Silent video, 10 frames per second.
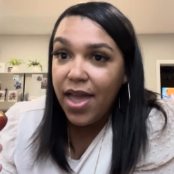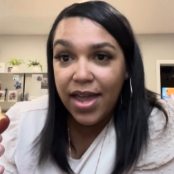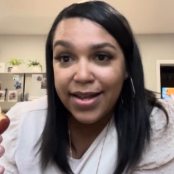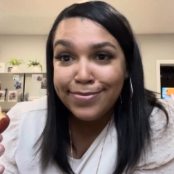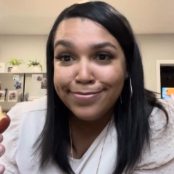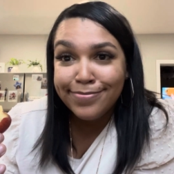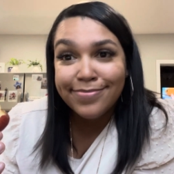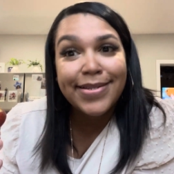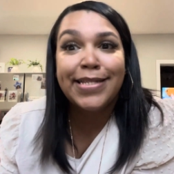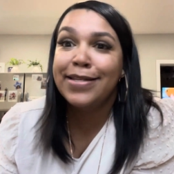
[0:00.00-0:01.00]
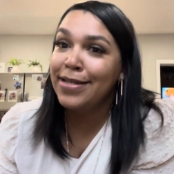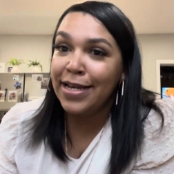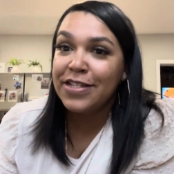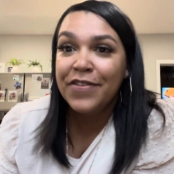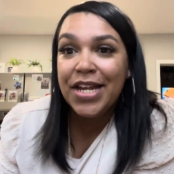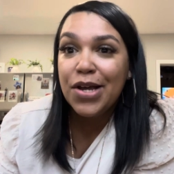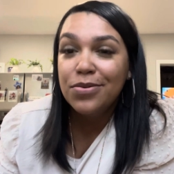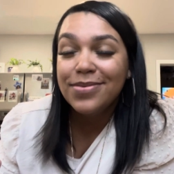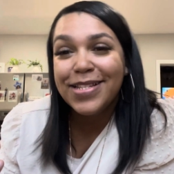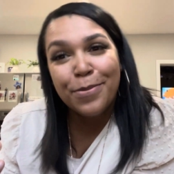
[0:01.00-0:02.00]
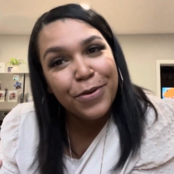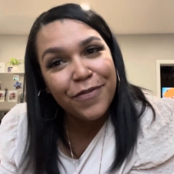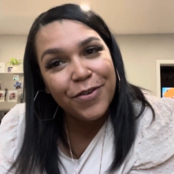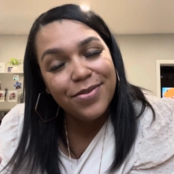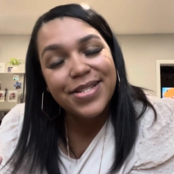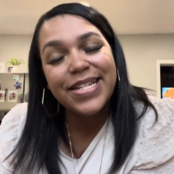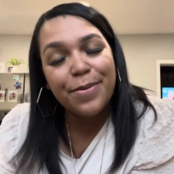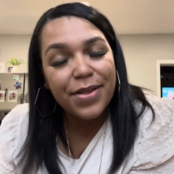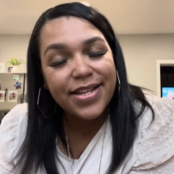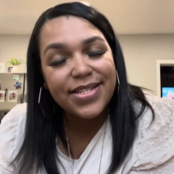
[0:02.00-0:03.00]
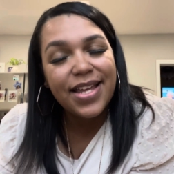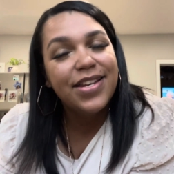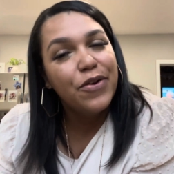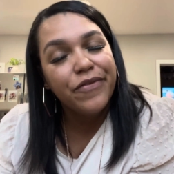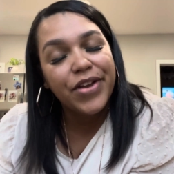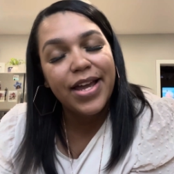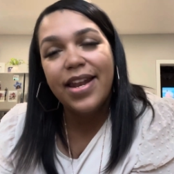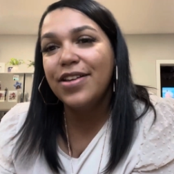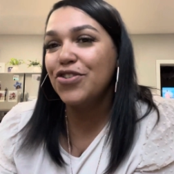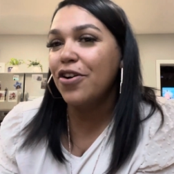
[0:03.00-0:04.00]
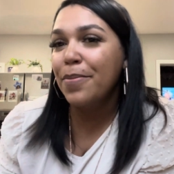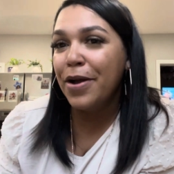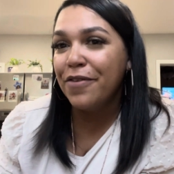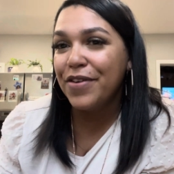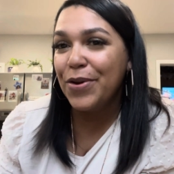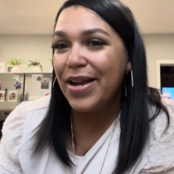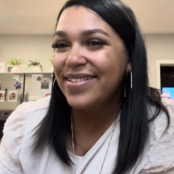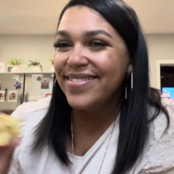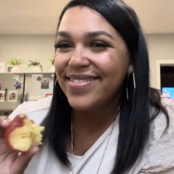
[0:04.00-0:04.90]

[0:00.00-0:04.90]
And until the next video, stay beautiful, stay blessed, and don't forget how strong and powerful you are.